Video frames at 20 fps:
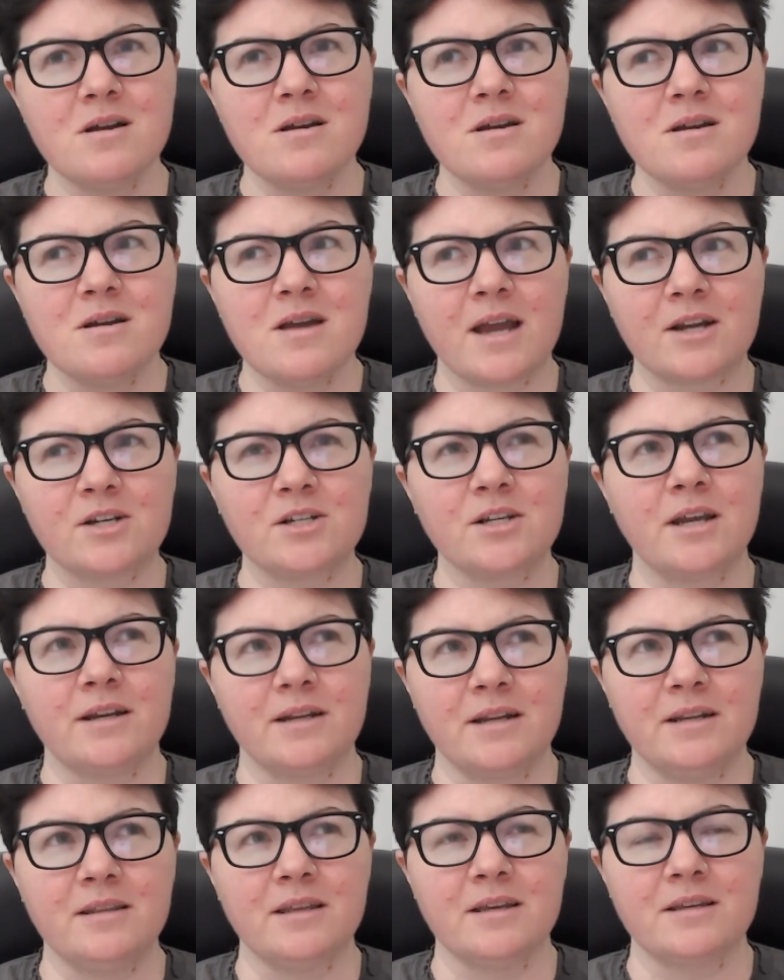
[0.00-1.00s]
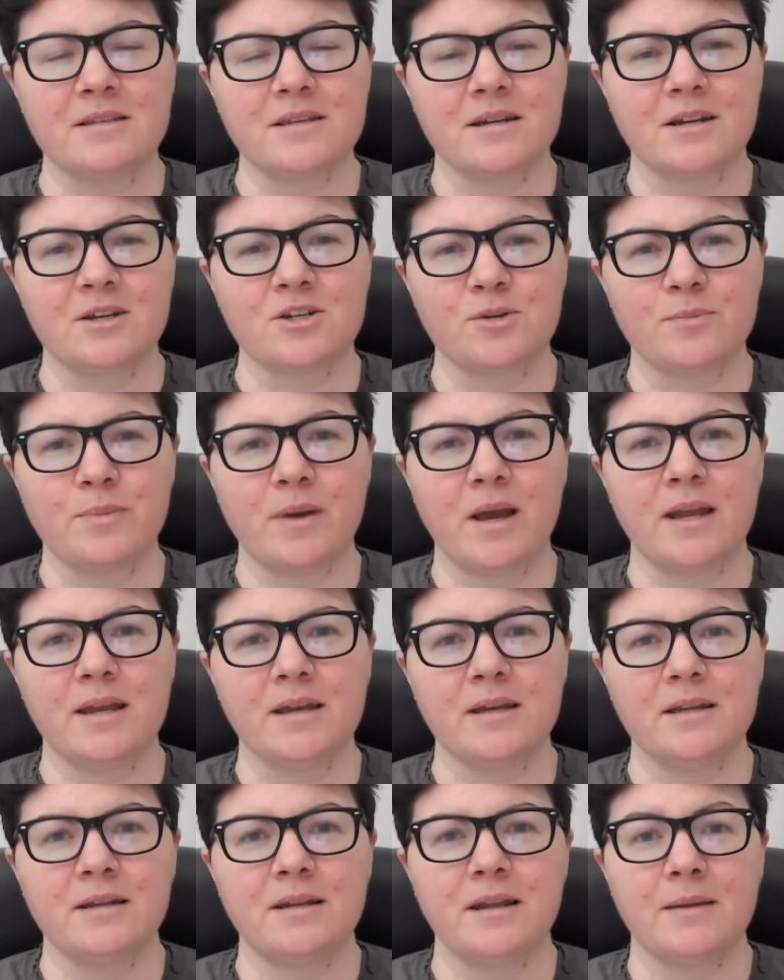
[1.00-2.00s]
actually I need this and I should buy
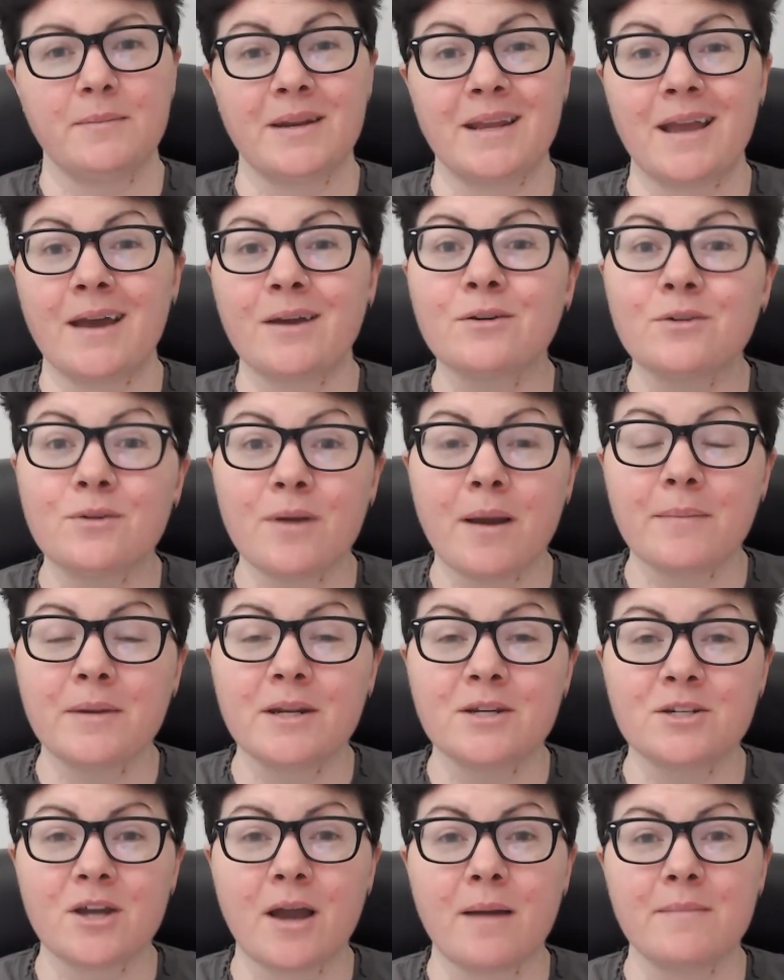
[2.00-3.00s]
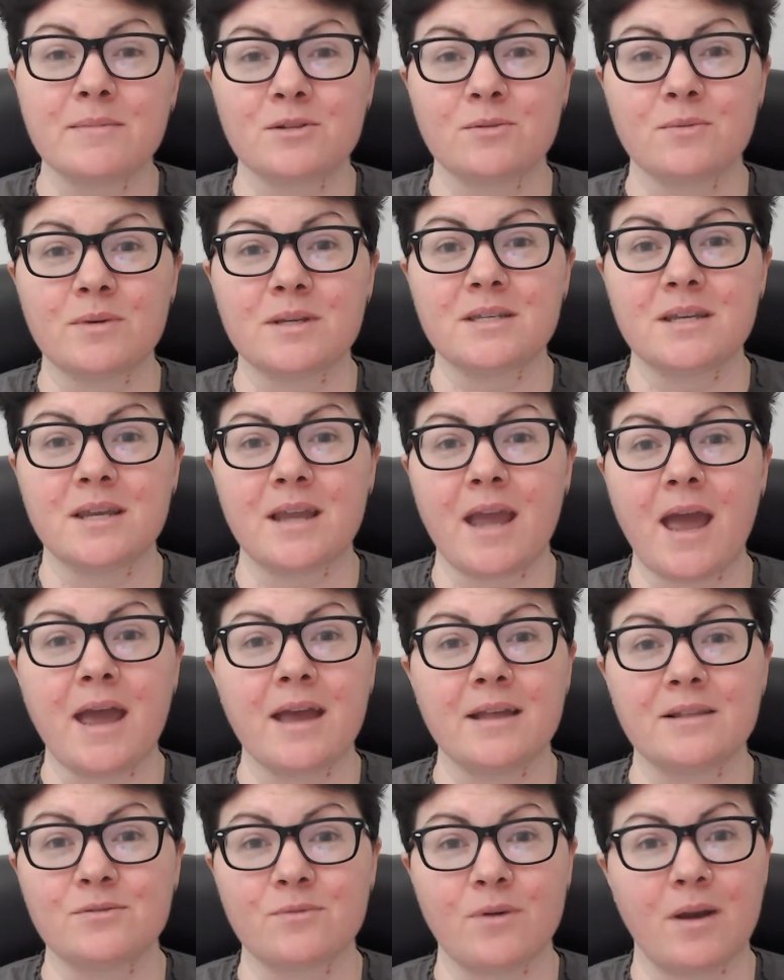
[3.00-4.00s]
it. I mean, how many times do we see
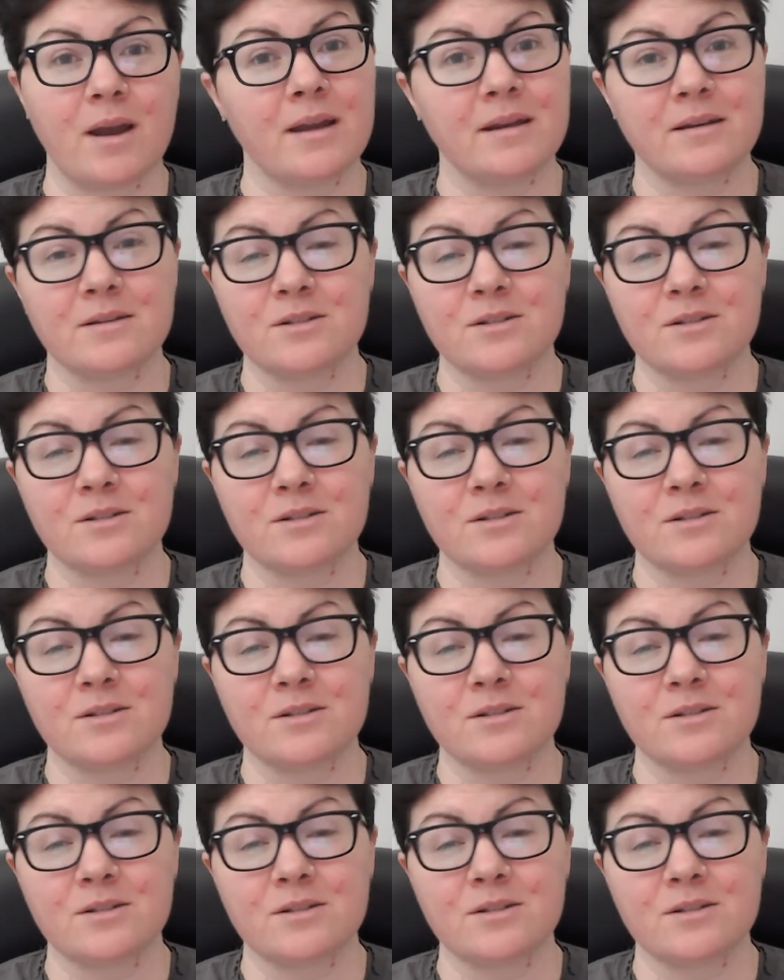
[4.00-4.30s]
ads, right?